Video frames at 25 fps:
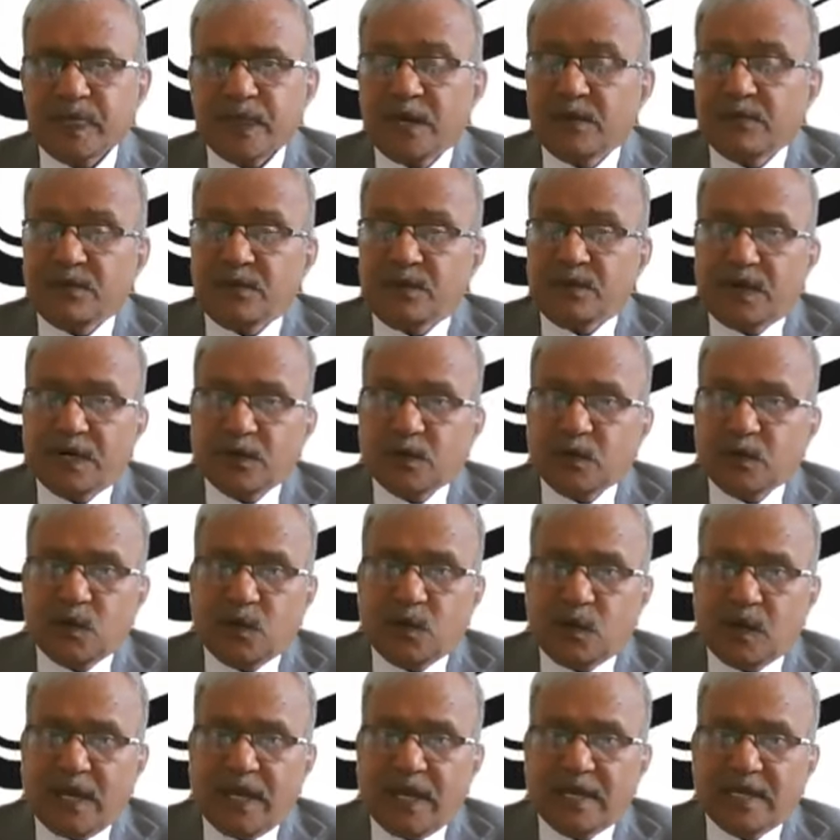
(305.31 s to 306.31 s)
If you want to
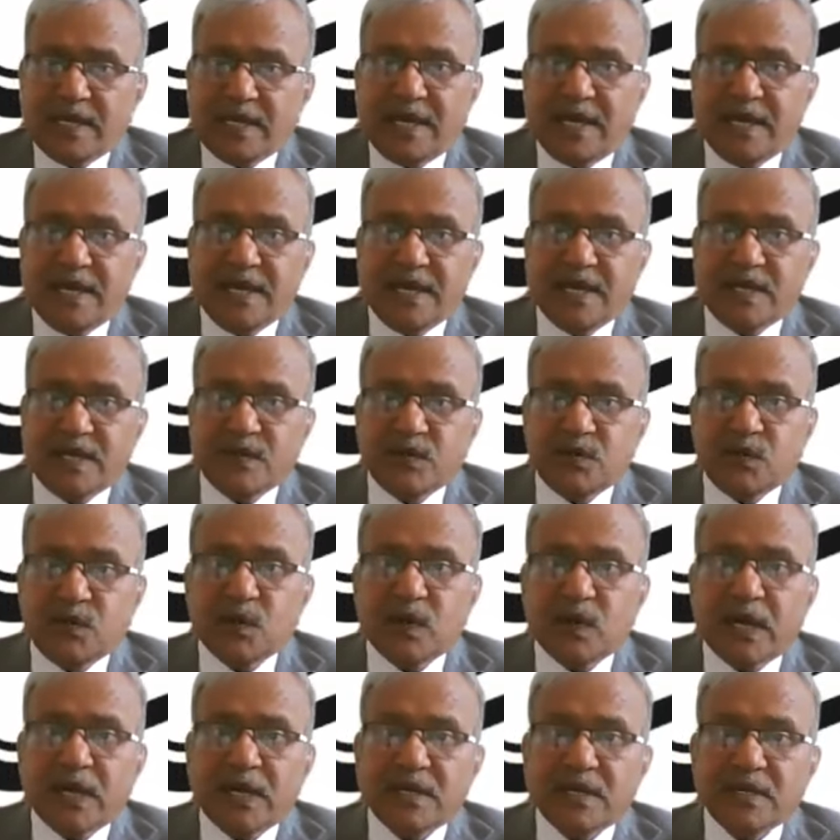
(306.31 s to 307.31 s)
go like a,
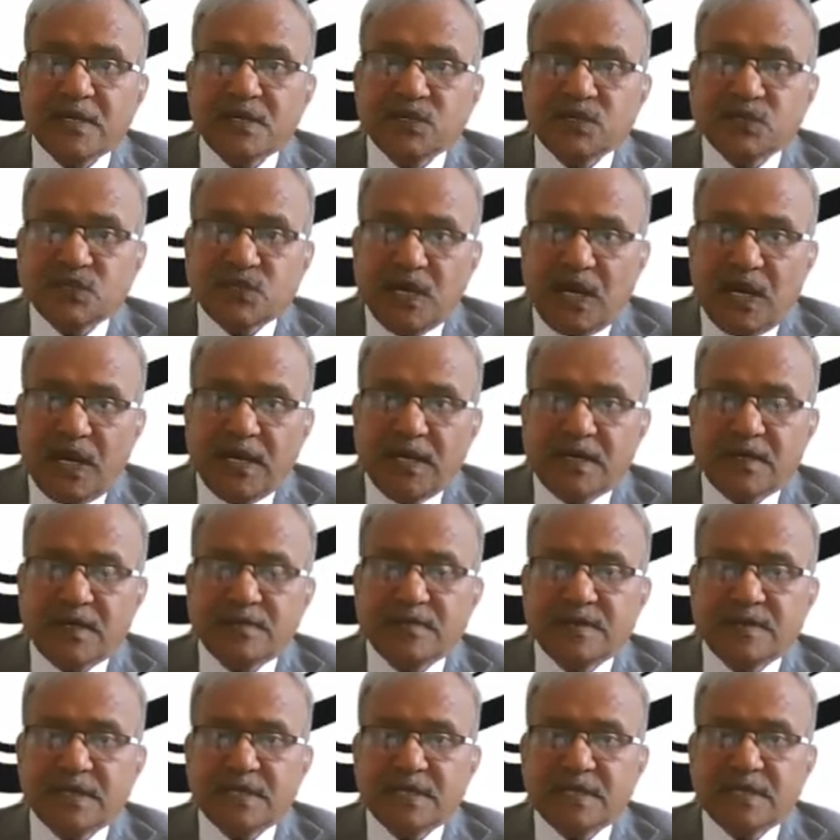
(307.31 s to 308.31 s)
you can
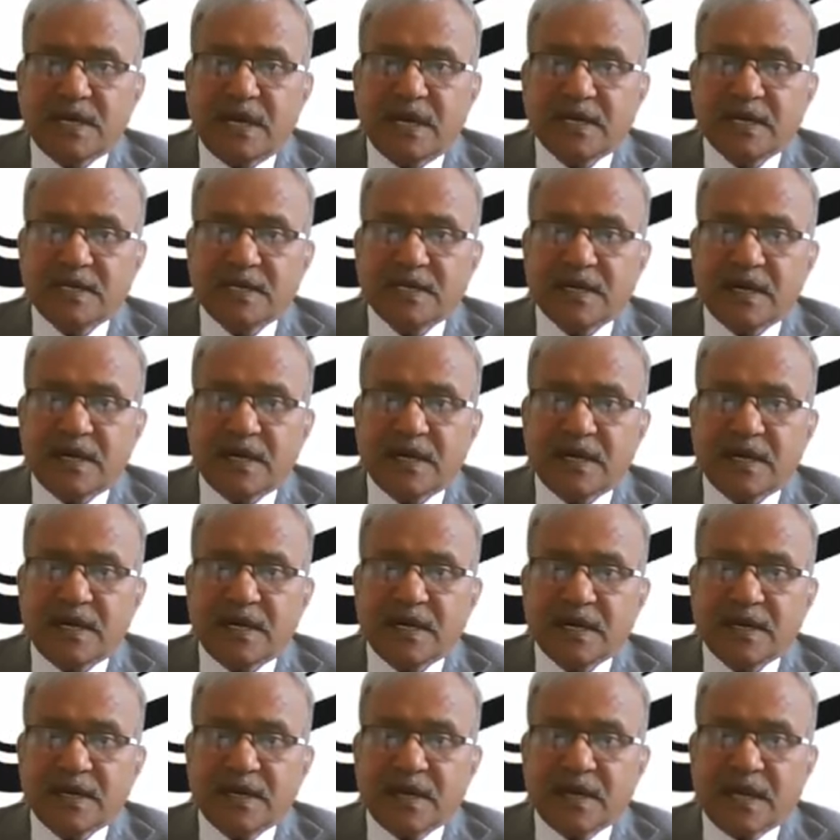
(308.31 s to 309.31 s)
join with
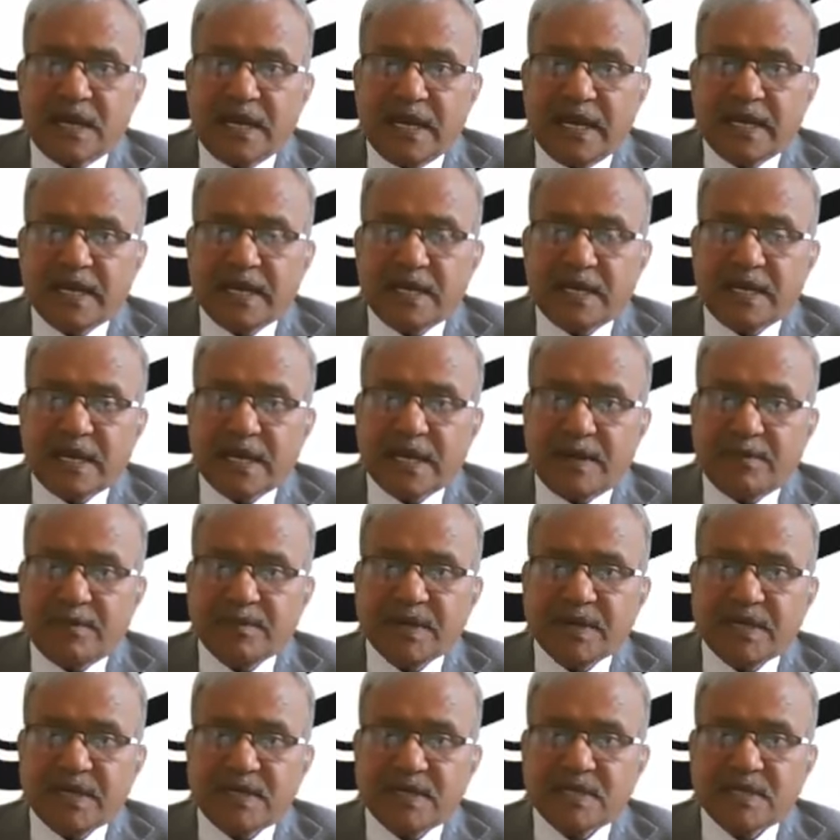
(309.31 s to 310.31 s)
that, like in a
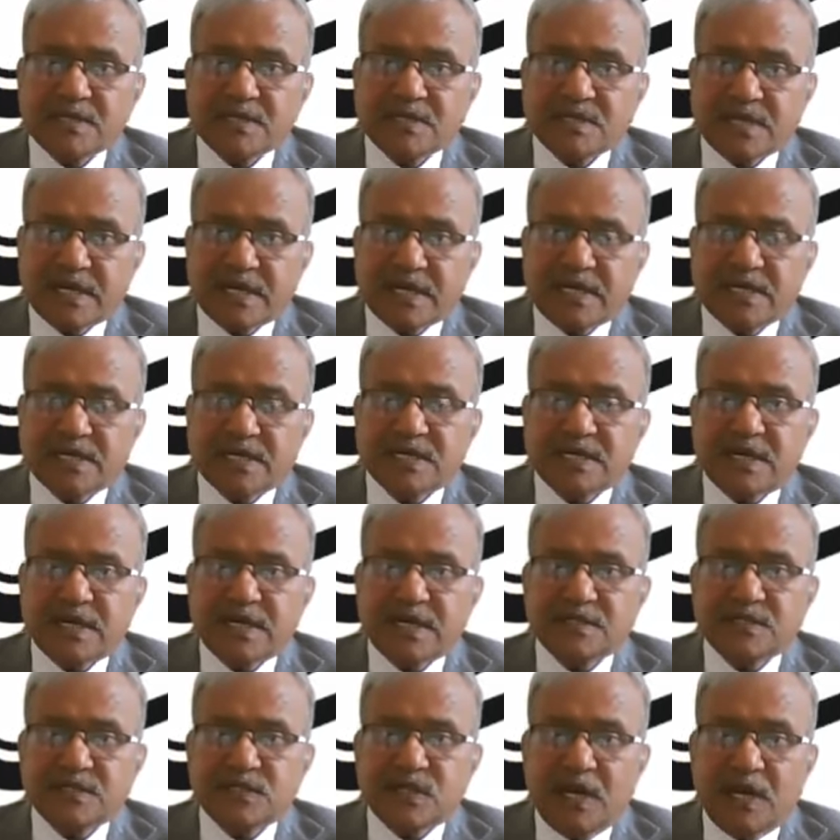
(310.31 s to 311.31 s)
company
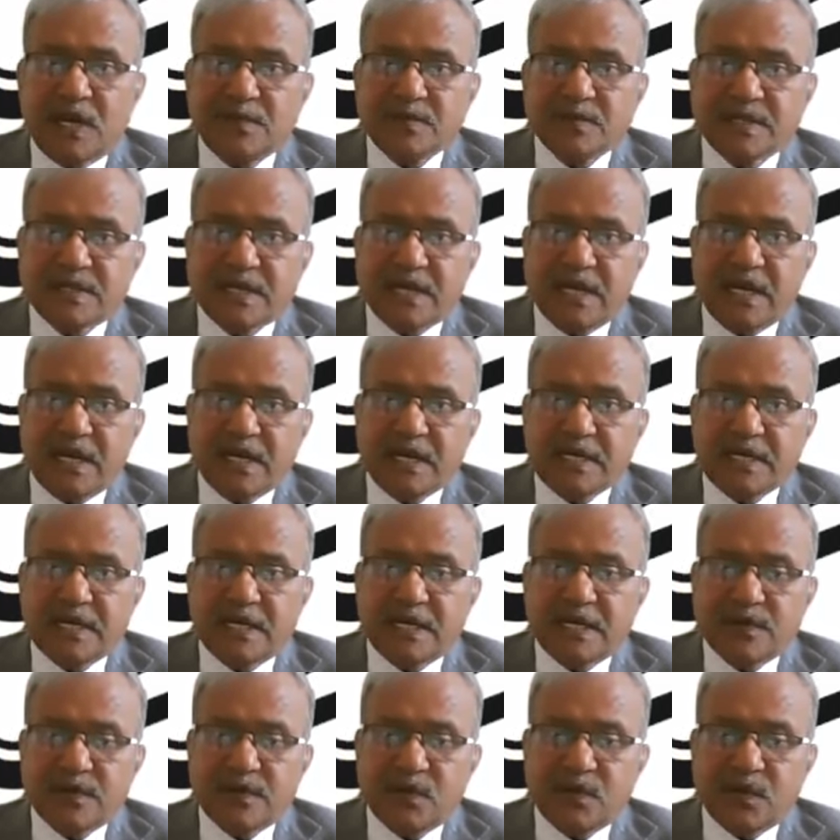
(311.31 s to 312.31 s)
secretarial job. There,
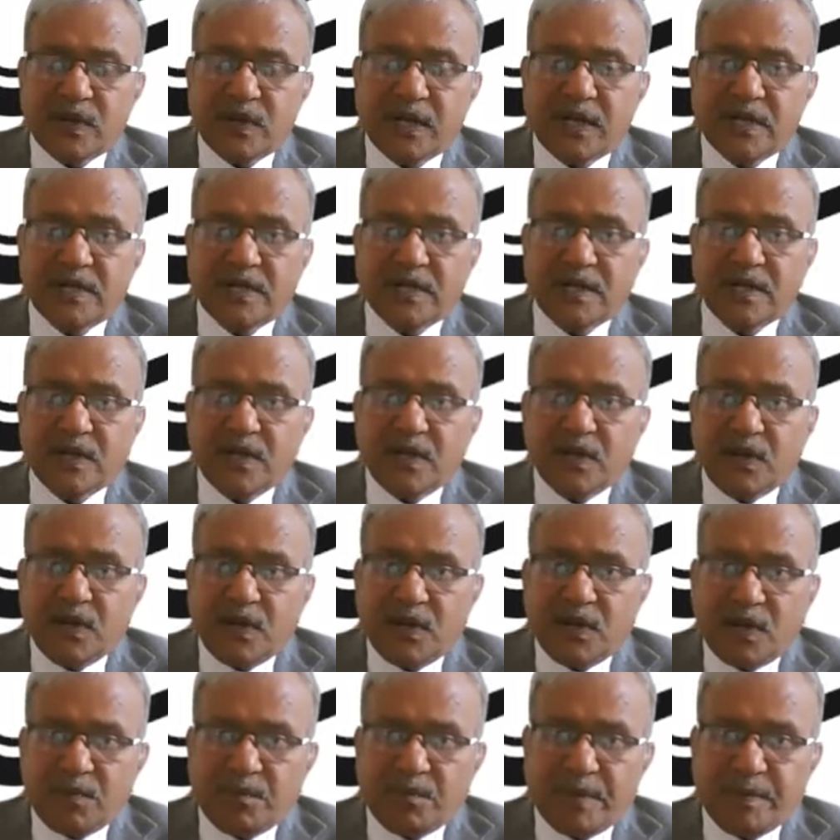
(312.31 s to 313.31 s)
then you can
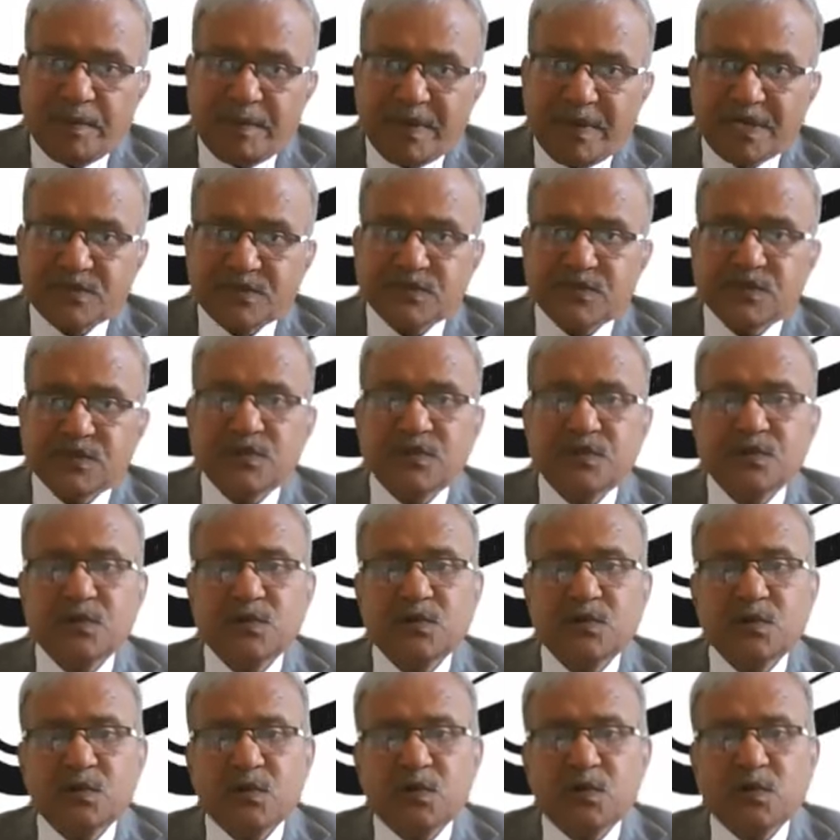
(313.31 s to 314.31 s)
pursue
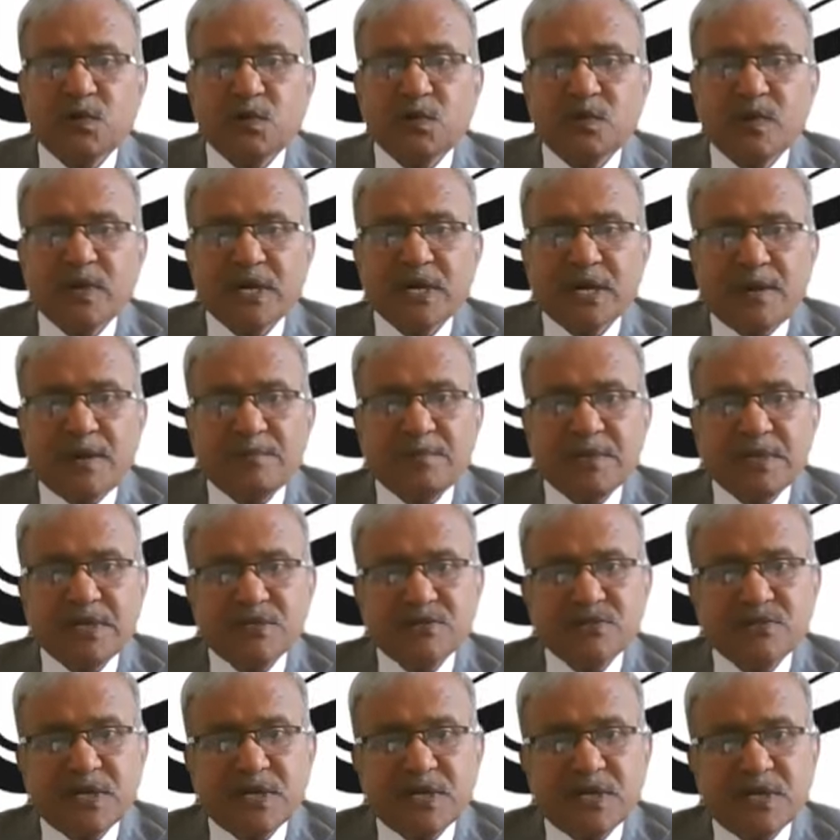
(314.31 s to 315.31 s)
your
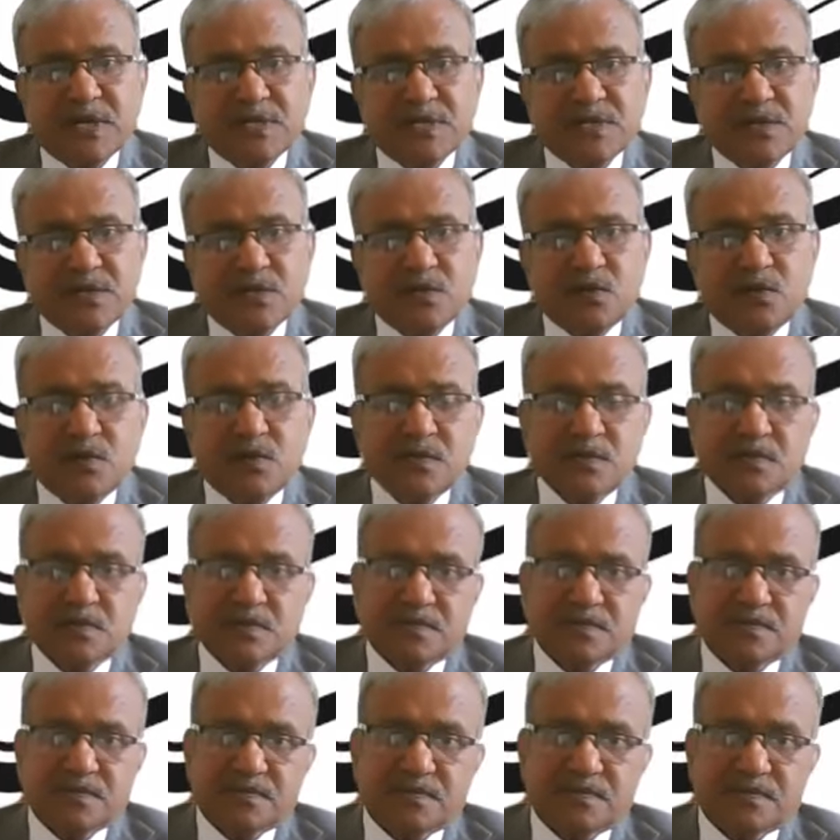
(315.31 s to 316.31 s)
company secretary
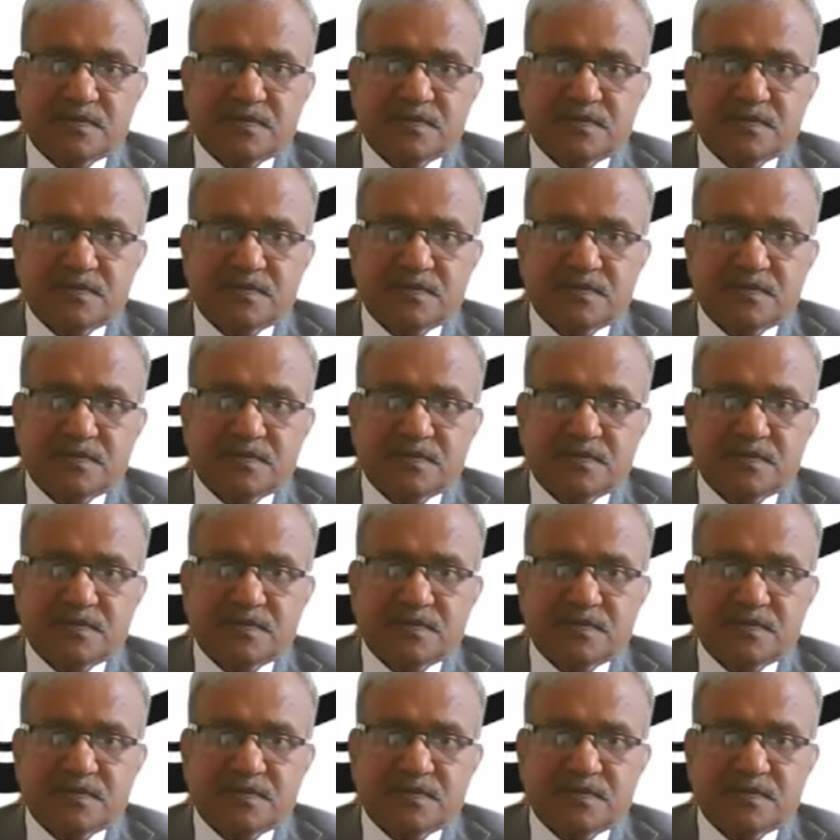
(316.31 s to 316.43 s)
course.